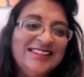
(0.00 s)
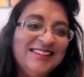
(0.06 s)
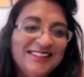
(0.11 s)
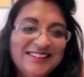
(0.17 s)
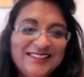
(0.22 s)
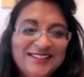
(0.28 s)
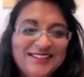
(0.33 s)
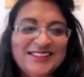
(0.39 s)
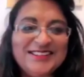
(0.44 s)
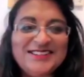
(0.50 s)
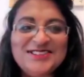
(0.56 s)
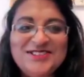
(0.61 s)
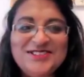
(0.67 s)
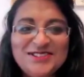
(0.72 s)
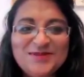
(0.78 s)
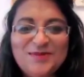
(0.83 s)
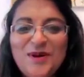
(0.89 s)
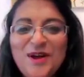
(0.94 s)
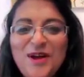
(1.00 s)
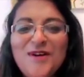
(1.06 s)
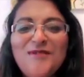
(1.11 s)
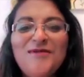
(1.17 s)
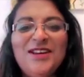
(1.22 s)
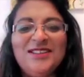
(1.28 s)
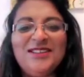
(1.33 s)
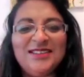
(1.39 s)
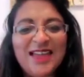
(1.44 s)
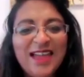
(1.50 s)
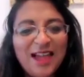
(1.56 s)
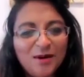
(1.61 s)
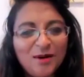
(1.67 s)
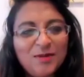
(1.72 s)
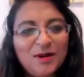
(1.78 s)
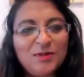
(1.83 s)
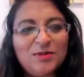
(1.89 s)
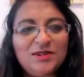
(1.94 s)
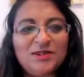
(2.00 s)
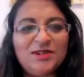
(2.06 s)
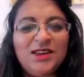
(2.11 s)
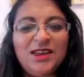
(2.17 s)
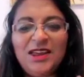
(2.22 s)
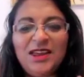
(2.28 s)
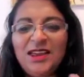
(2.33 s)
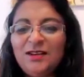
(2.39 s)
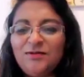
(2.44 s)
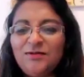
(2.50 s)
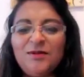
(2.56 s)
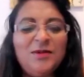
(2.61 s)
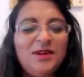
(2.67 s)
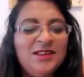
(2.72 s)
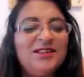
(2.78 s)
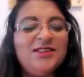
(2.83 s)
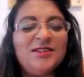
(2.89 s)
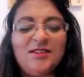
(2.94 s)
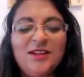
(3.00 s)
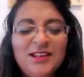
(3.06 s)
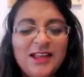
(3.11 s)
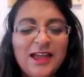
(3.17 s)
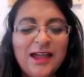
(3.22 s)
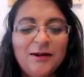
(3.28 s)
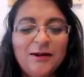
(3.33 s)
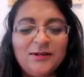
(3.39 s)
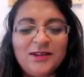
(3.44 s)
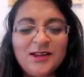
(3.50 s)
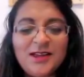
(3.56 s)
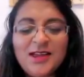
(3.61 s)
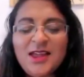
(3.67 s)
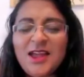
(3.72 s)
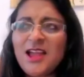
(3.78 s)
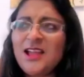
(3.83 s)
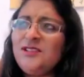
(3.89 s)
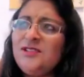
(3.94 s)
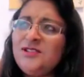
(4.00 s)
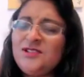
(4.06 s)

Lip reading: You know, this is just perfect to help people to heal from inside out and